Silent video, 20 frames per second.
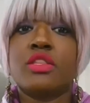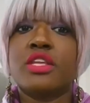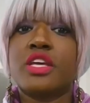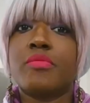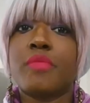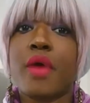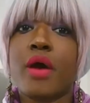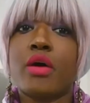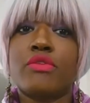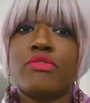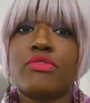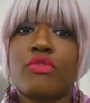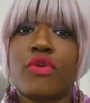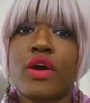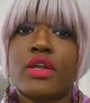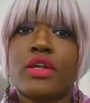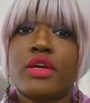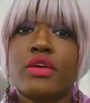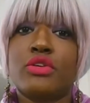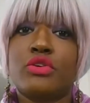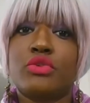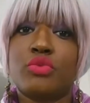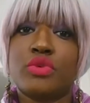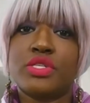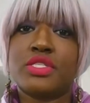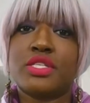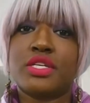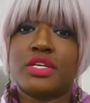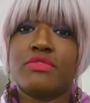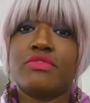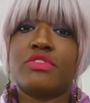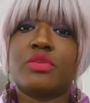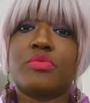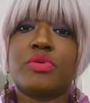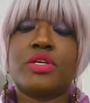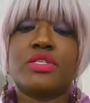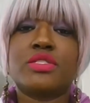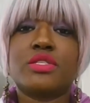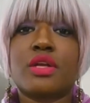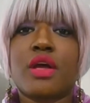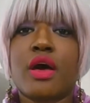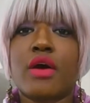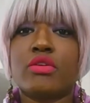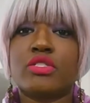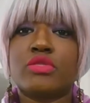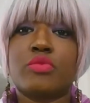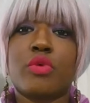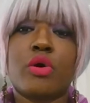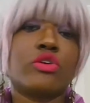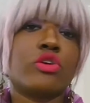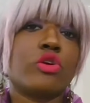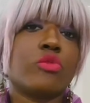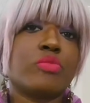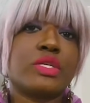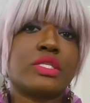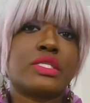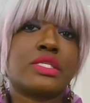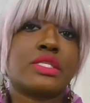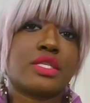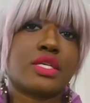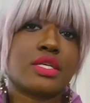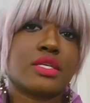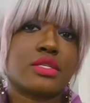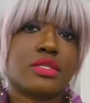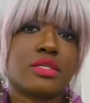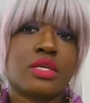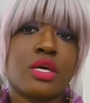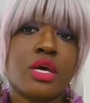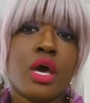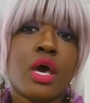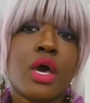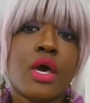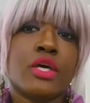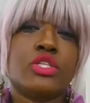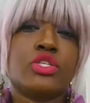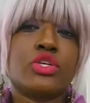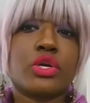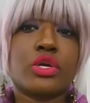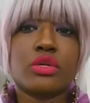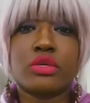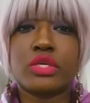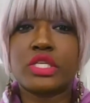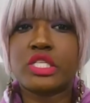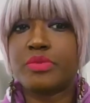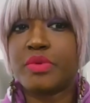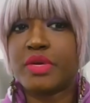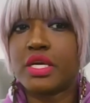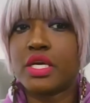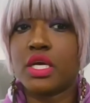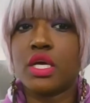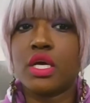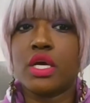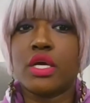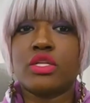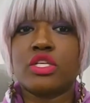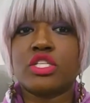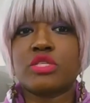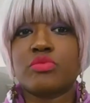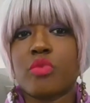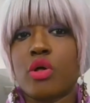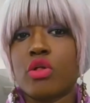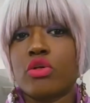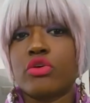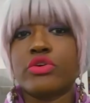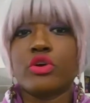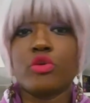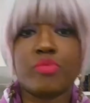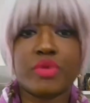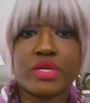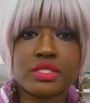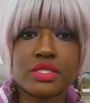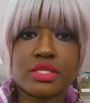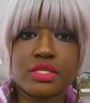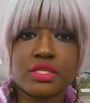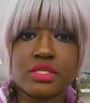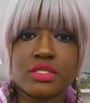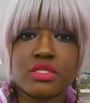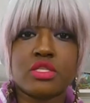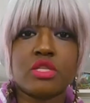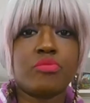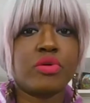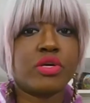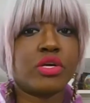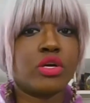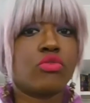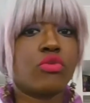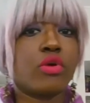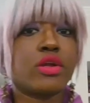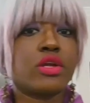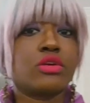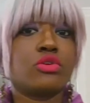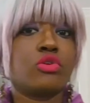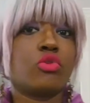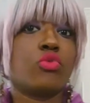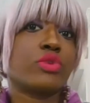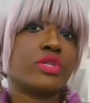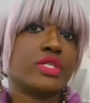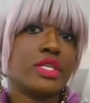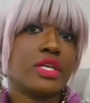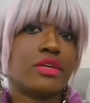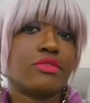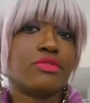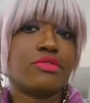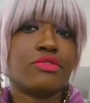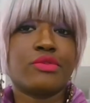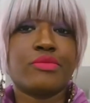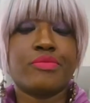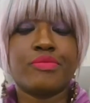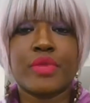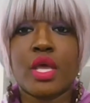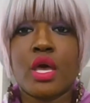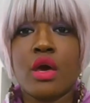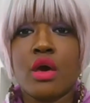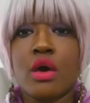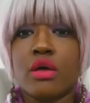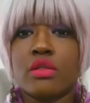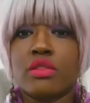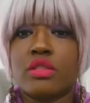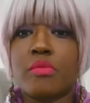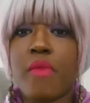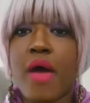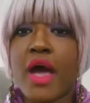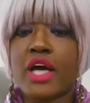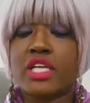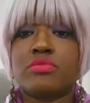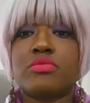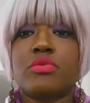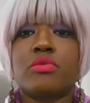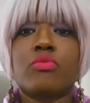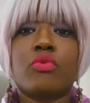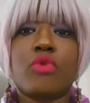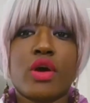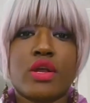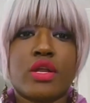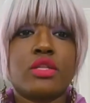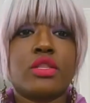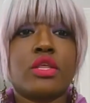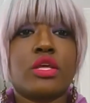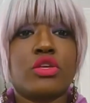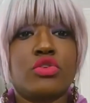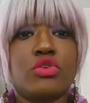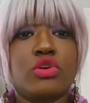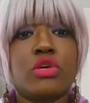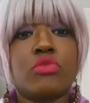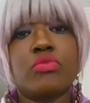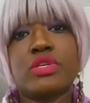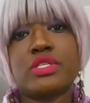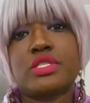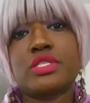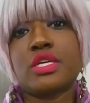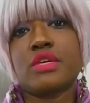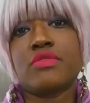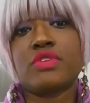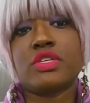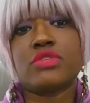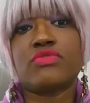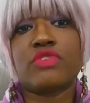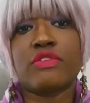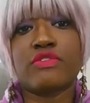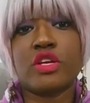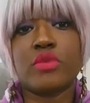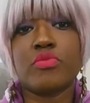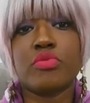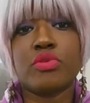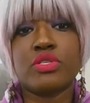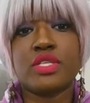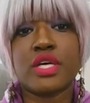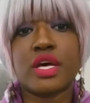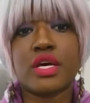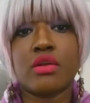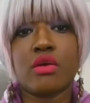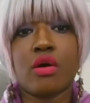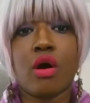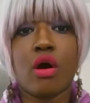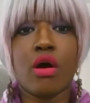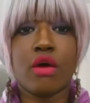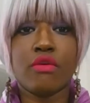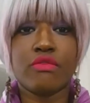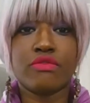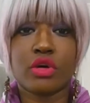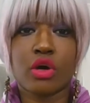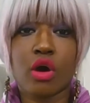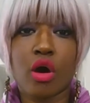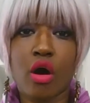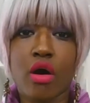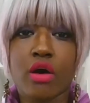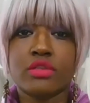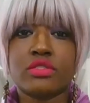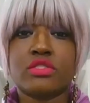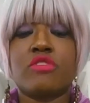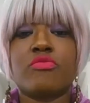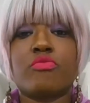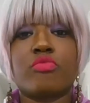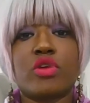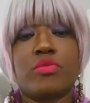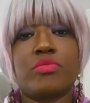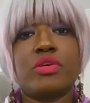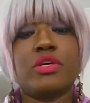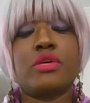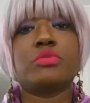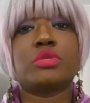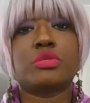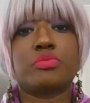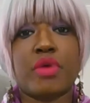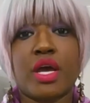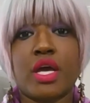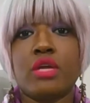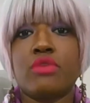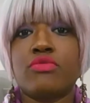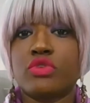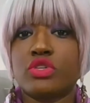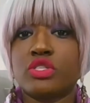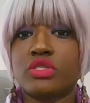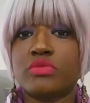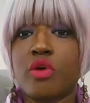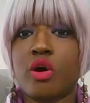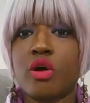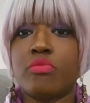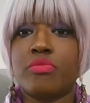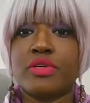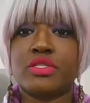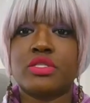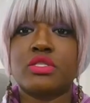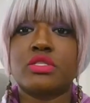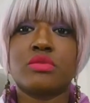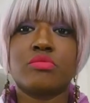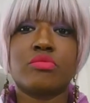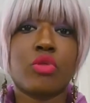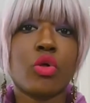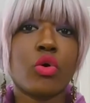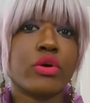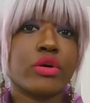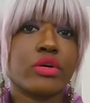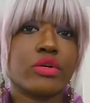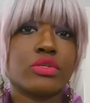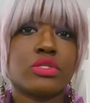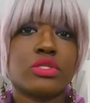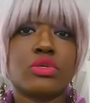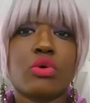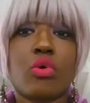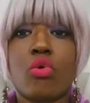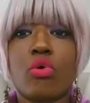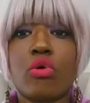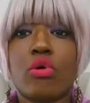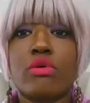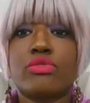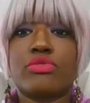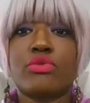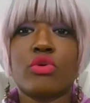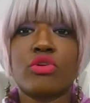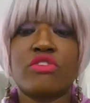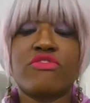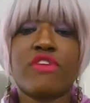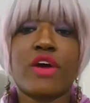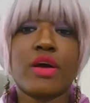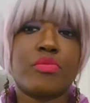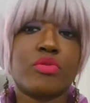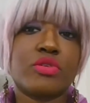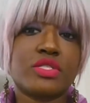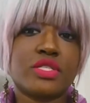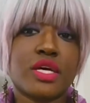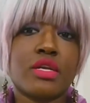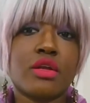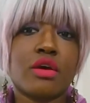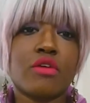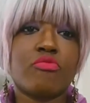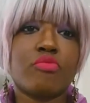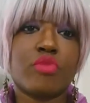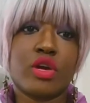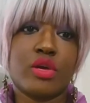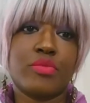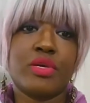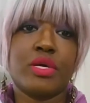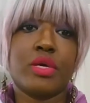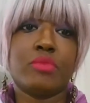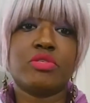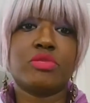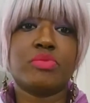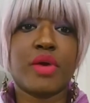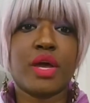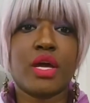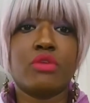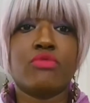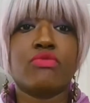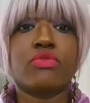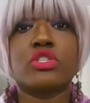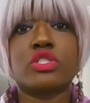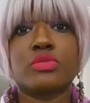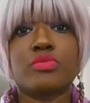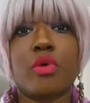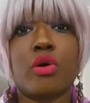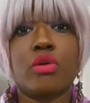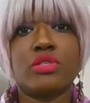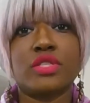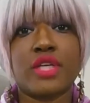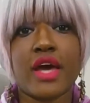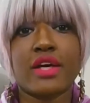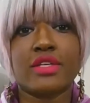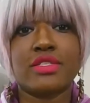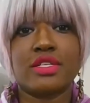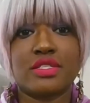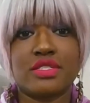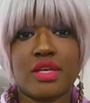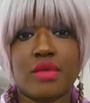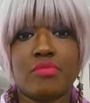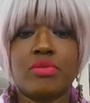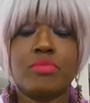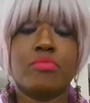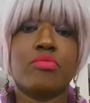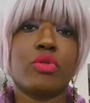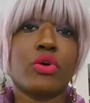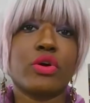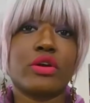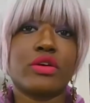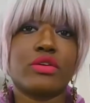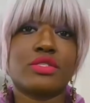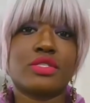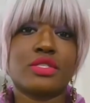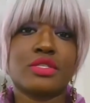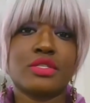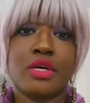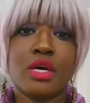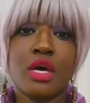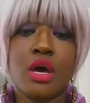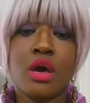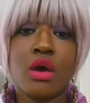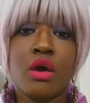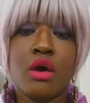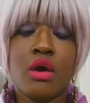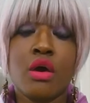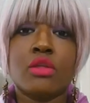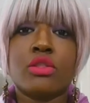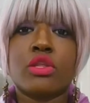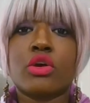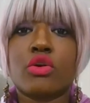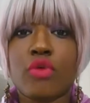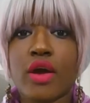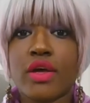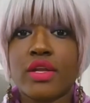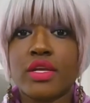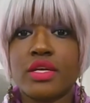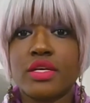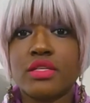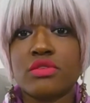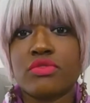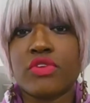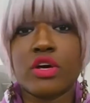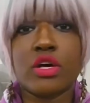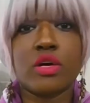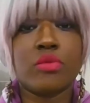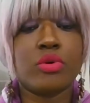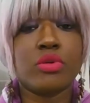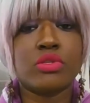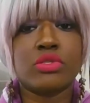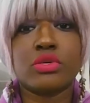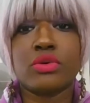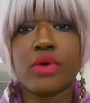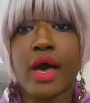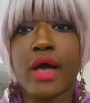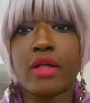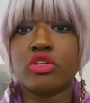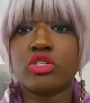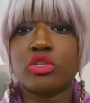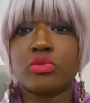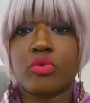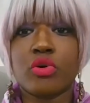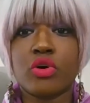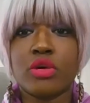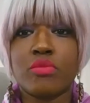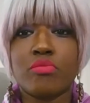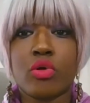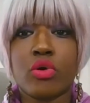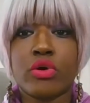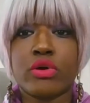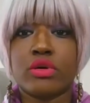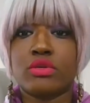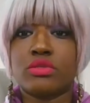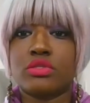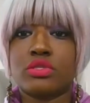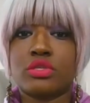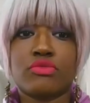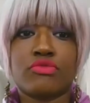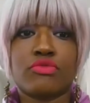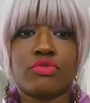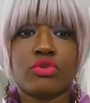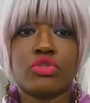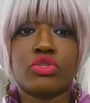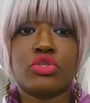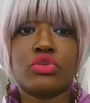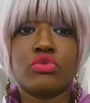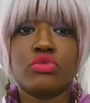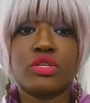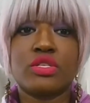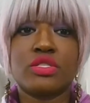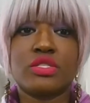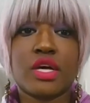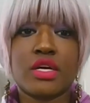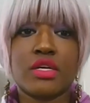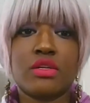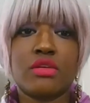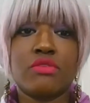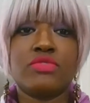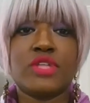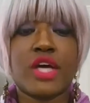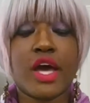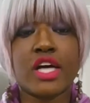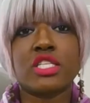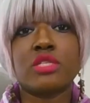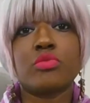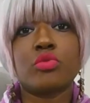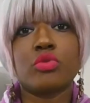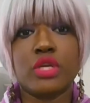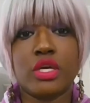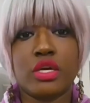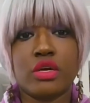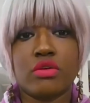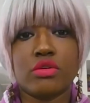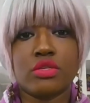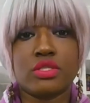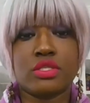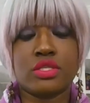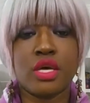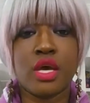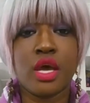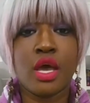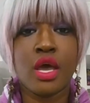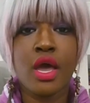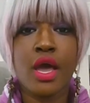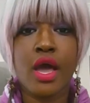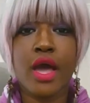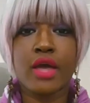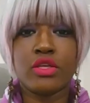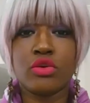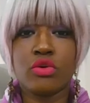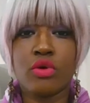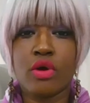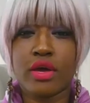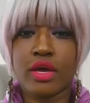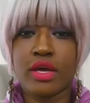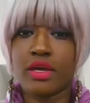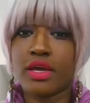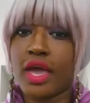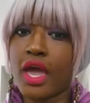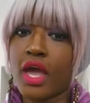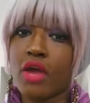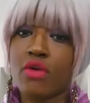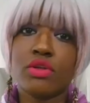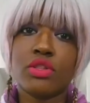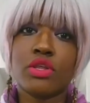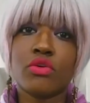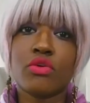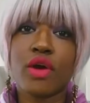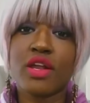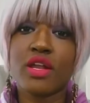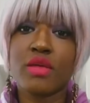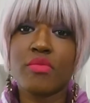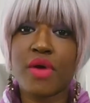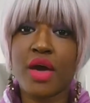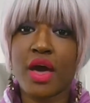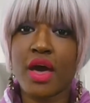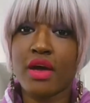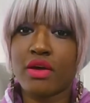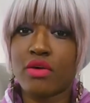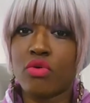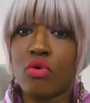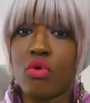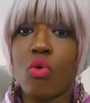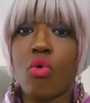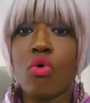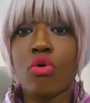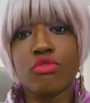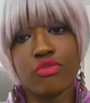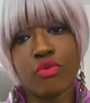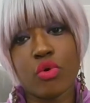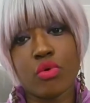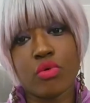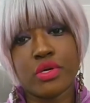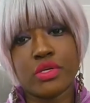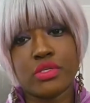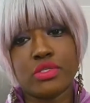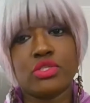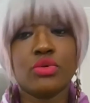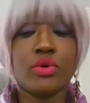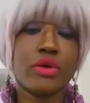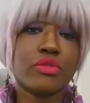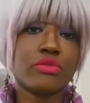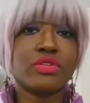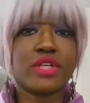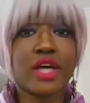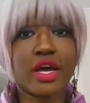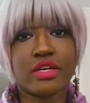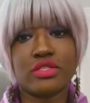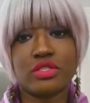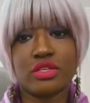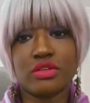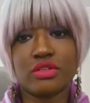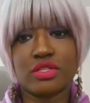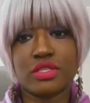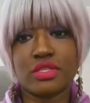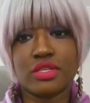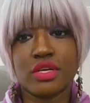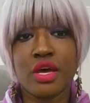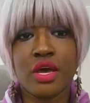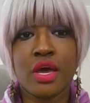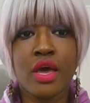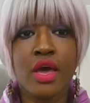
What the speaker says: The amount of credit you receive depends on how small your business is. Generally speaking, the smaller your business, the bigger credit you'll receive. The maximum credit that you can receive is 50% of the cost of premiums paid for small business employers, or 35% of premiums paid for small tax-exempt employers. The credit is available to eligible employers for 2 consecutive taxable years, and you can carry the credit back or forward to other tax years.